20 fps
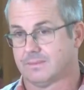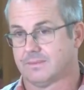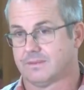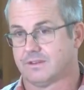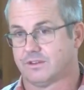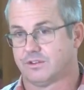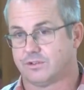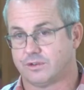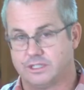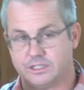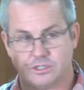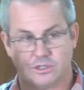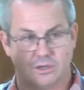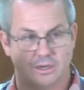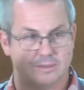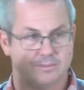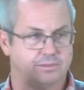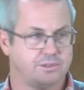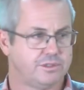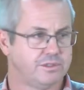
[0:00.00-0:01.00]
Three
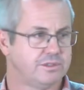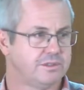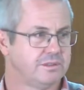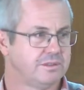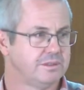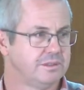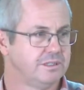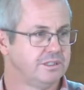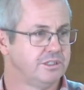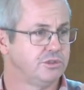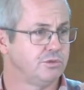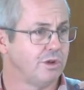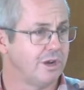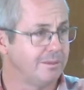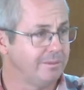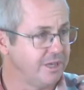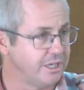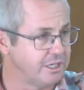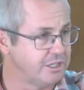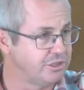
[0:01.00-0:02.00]
times. This is what I'm
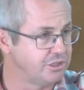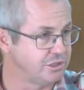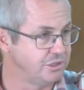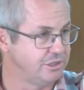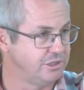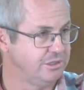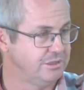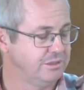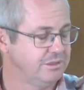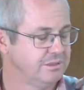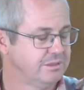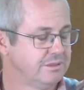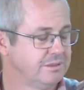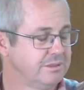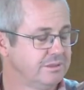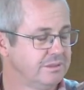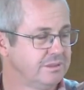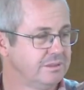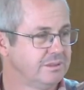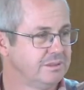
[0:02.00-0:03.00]
going to do.
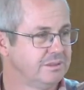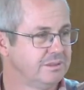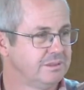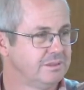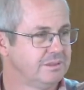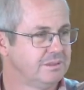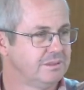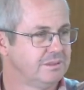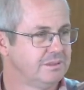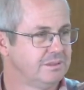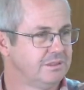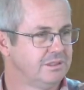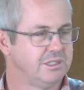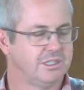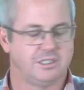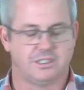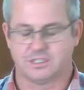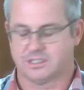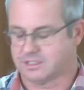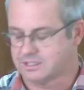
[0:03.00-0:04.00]

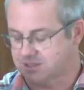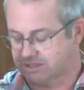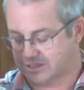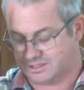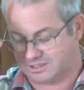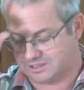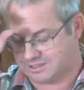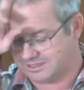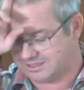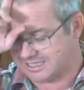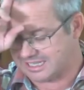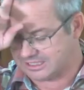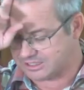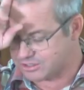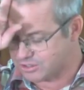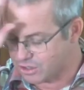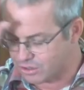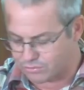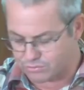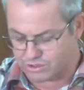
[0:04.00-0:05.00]
Jesus, that's
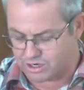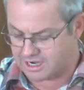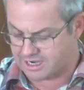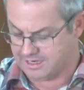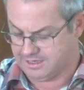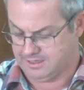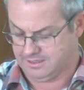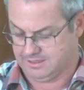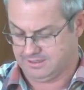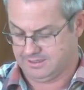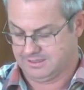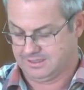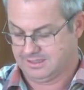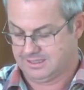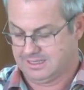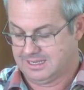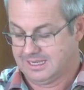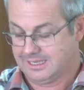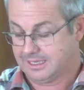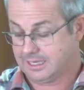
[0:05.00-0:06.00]
not right.
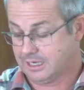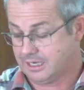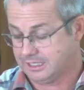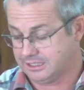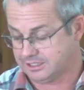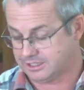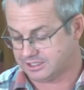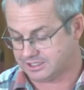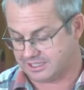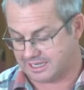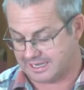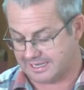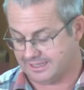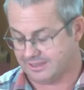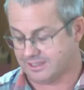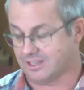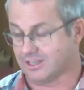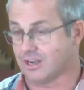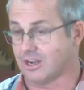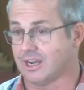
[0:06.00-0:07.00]
Can I just say
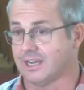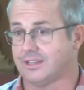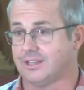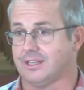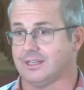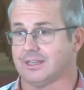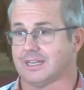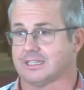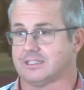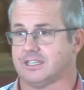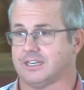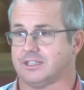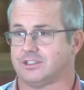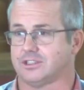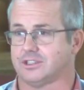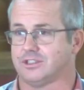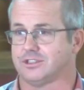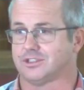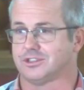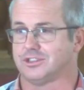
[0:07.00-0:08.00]
that I think that's how
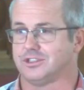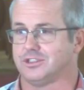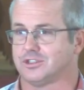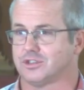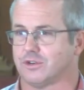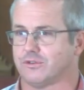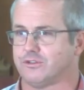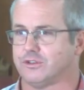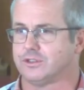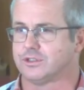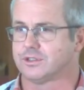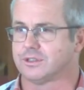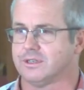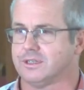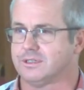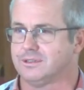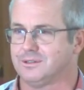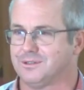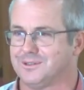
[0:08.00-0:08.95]
Jesus is often treated?